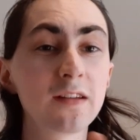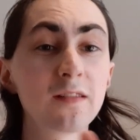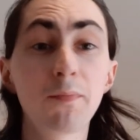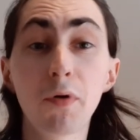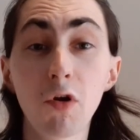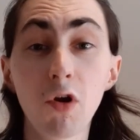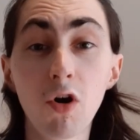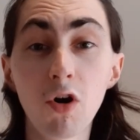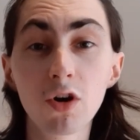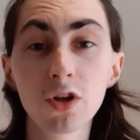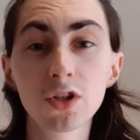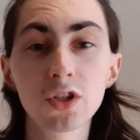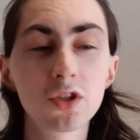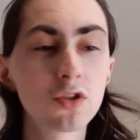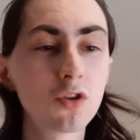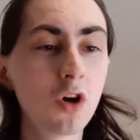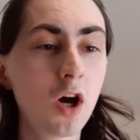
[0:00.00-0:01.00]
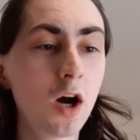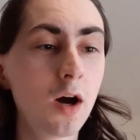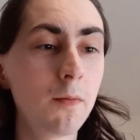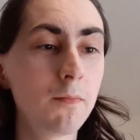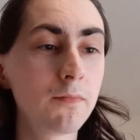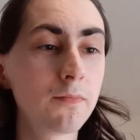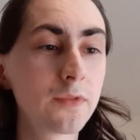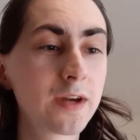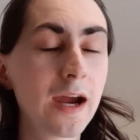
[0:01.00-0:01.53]
plot.
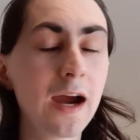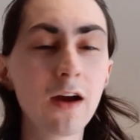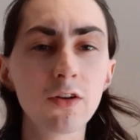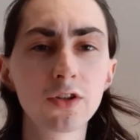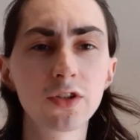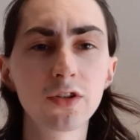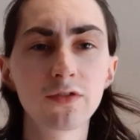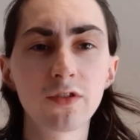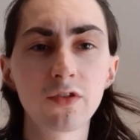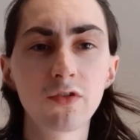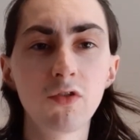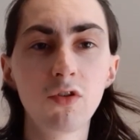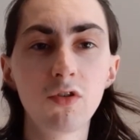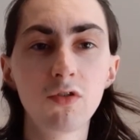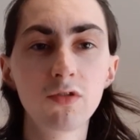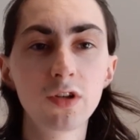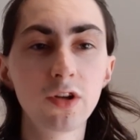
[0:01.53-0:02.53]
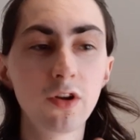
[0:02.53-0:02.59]
The characters are not